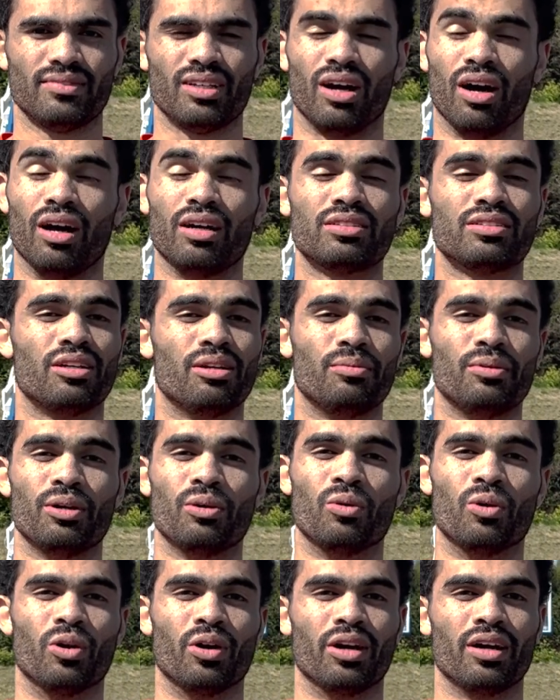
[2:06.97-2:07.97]
Oh, it's going to be
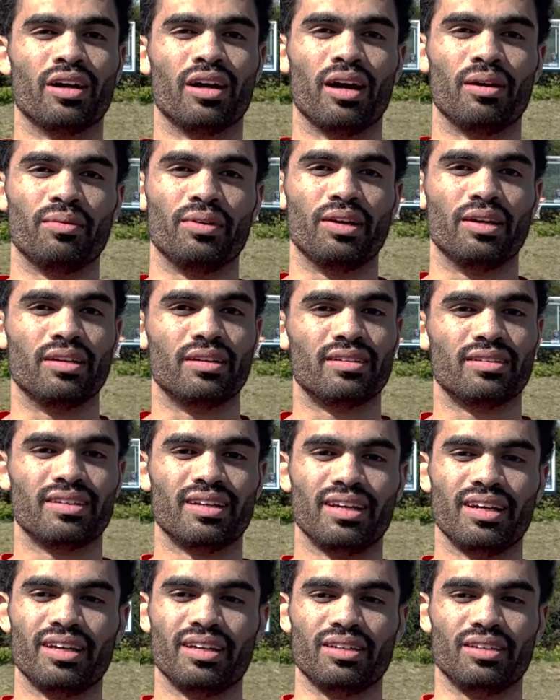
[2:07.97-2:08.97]
a war. I mean,
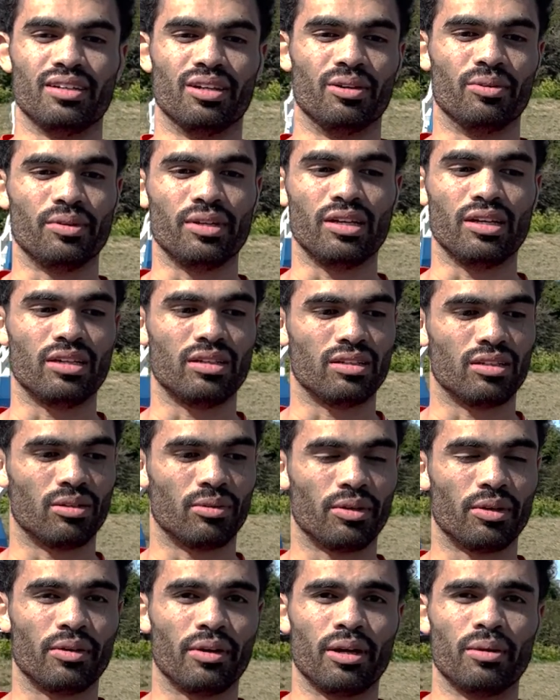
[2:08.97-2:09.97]
we
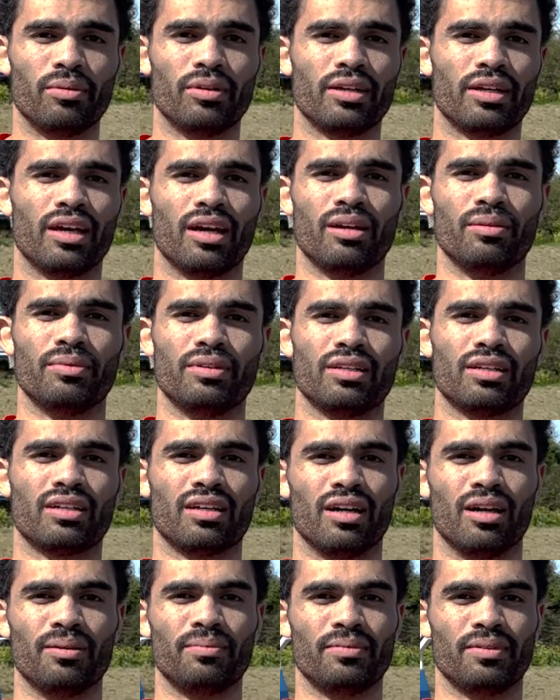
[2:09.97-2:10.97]
were able to get them in the
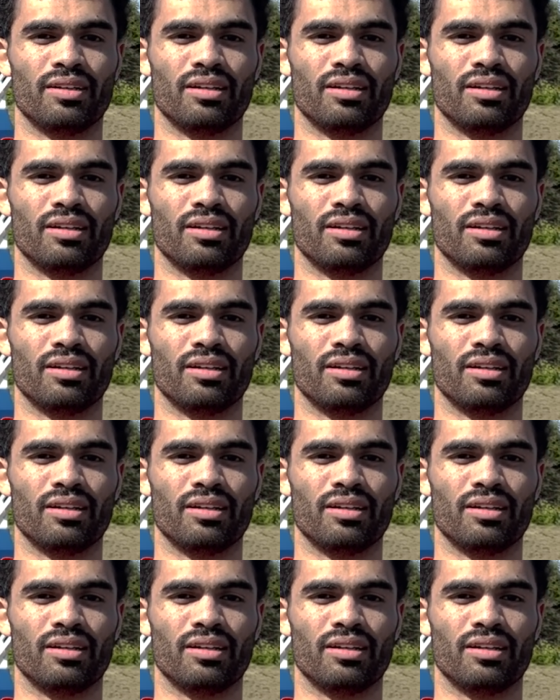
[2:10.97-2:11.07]
cup,